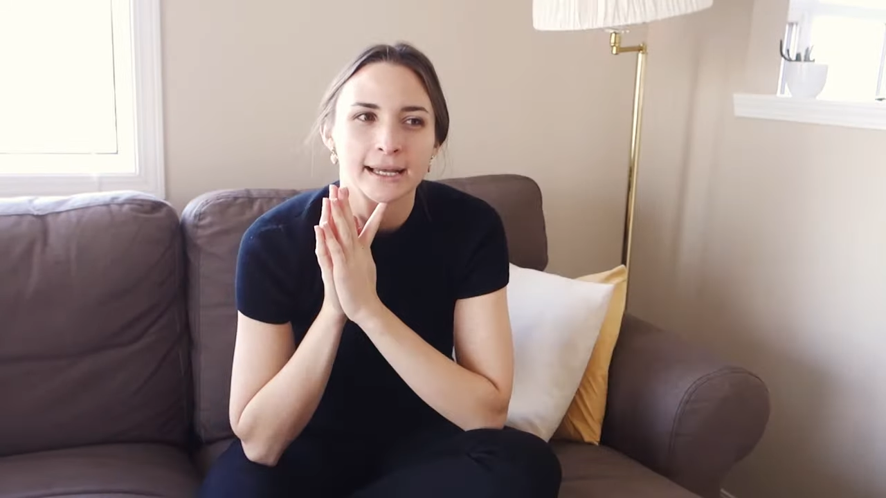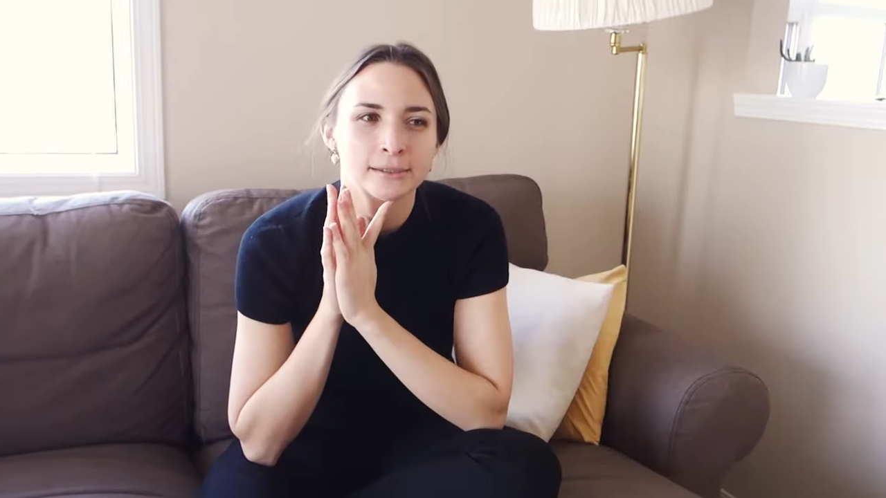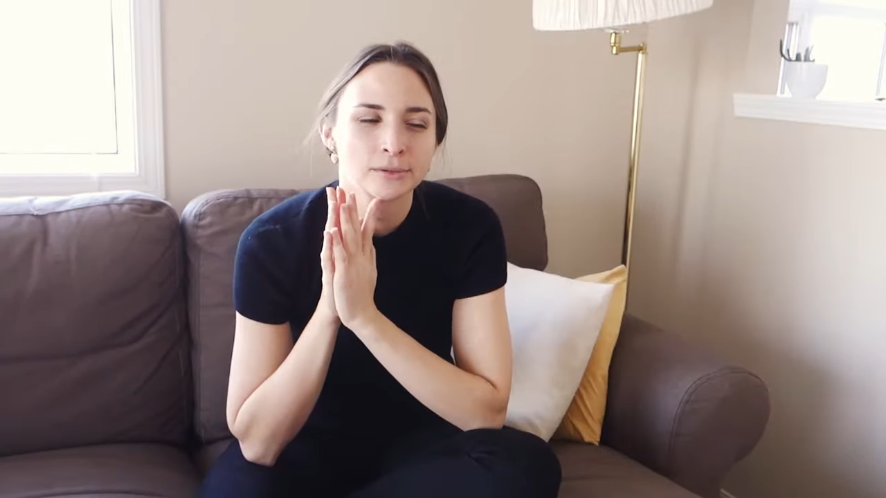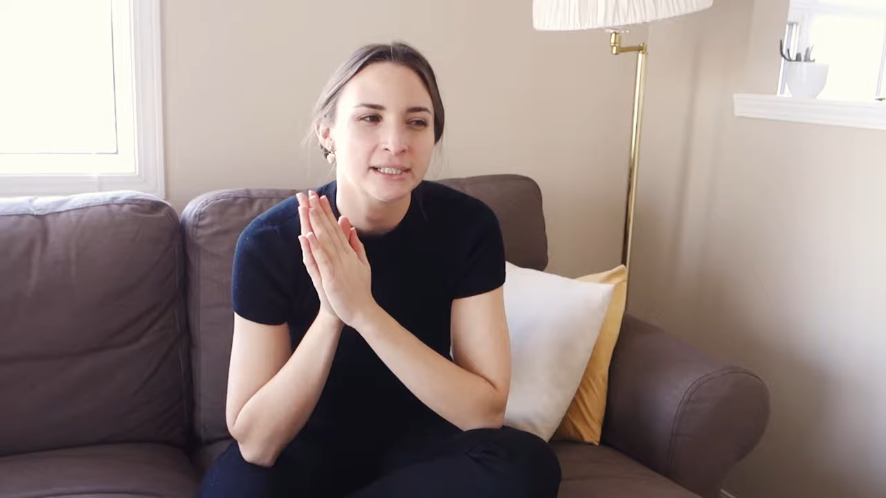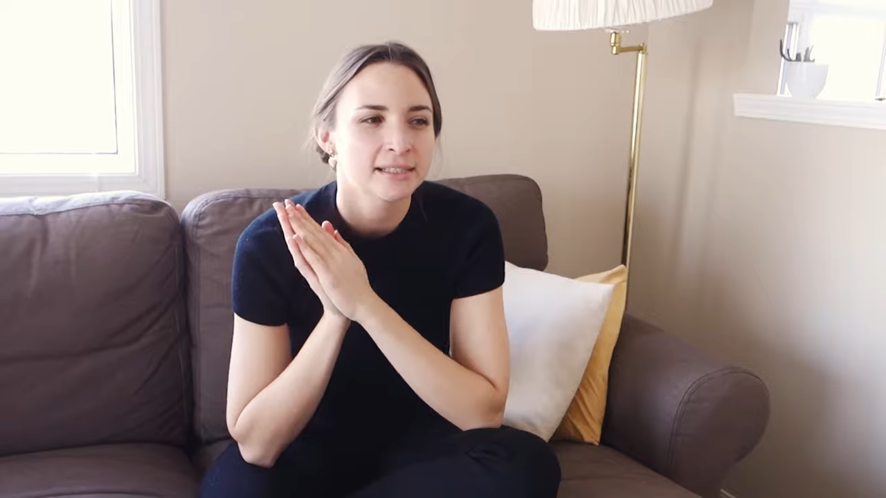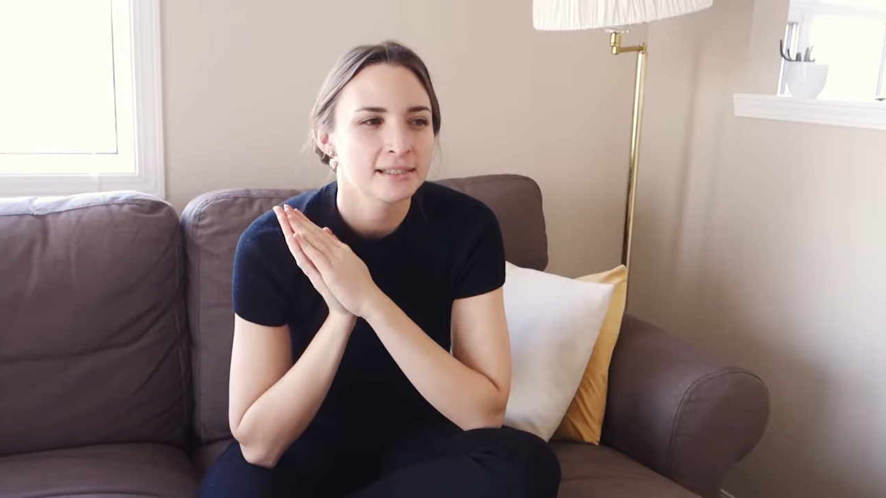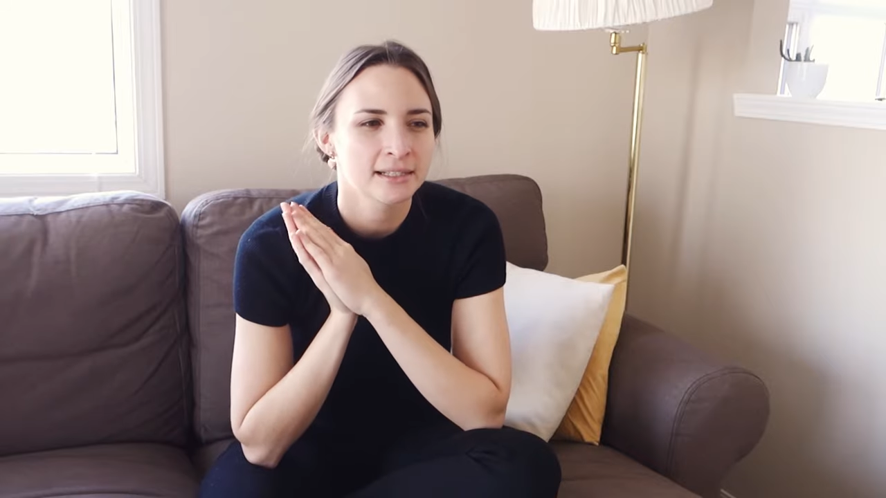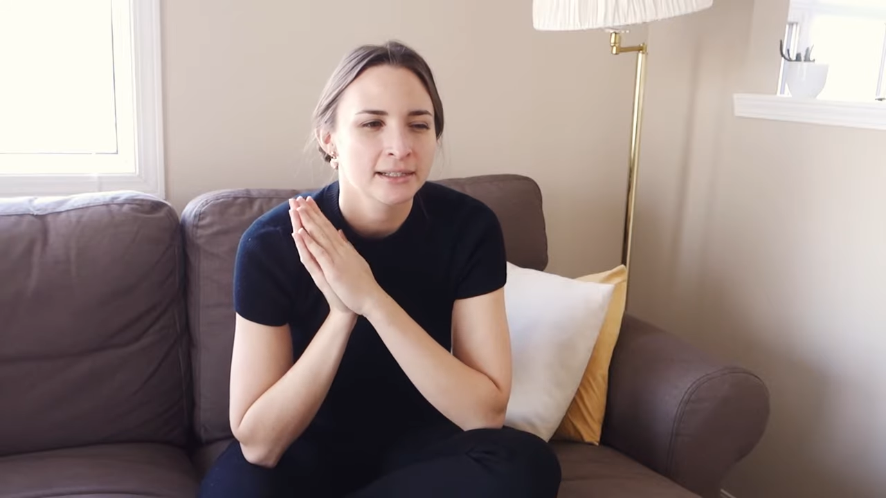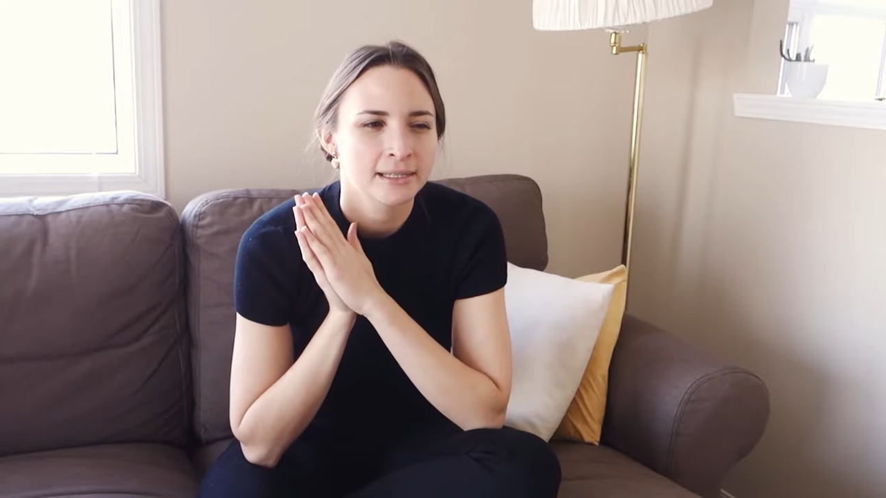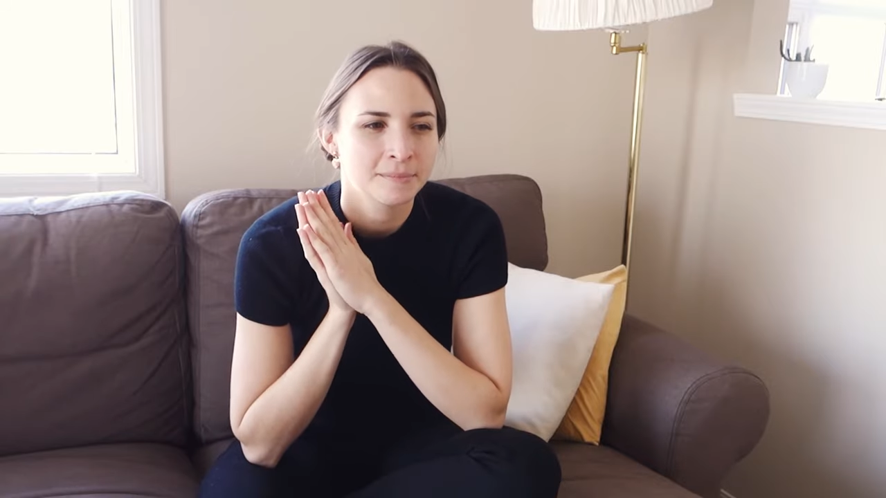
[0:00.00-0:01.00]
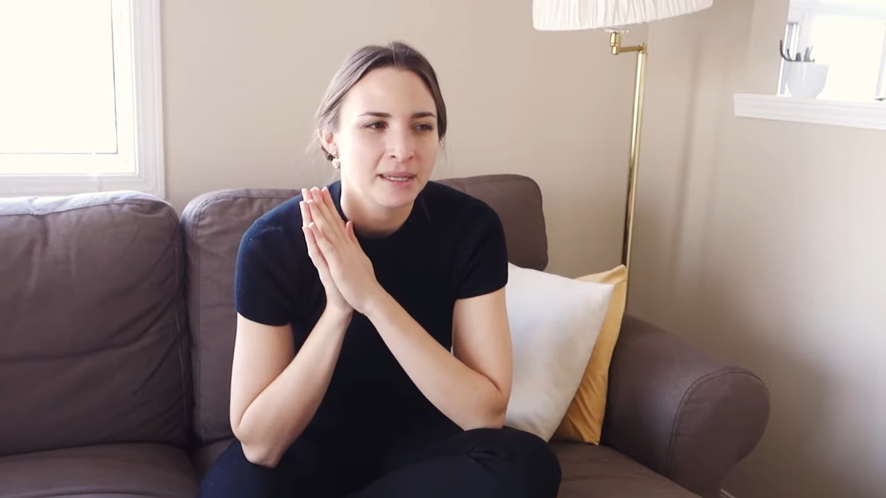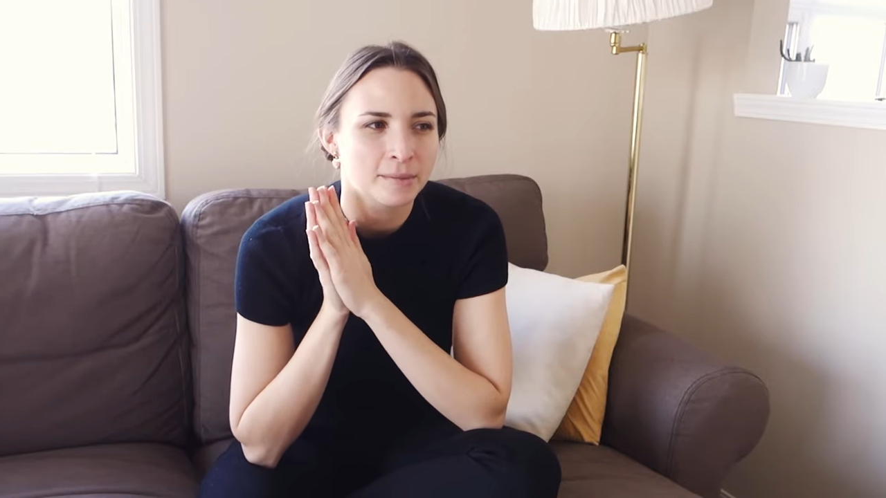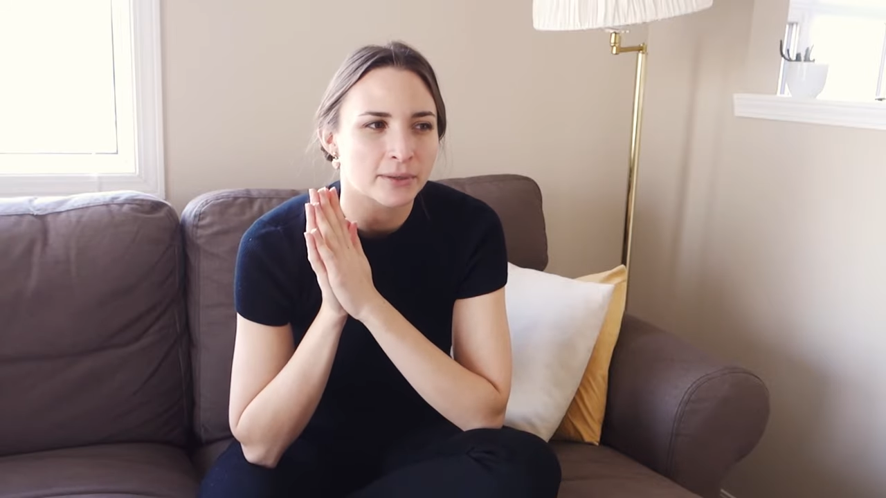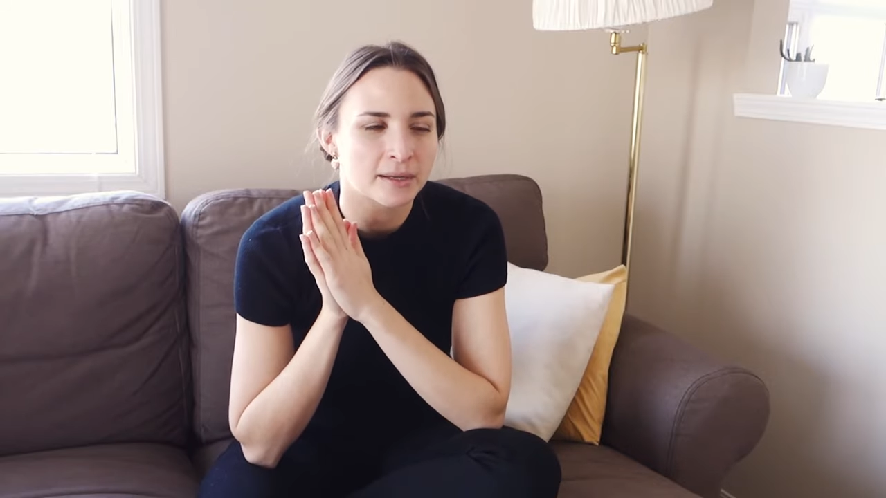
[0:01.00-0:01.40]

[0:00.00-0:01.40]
I don't necessarily meal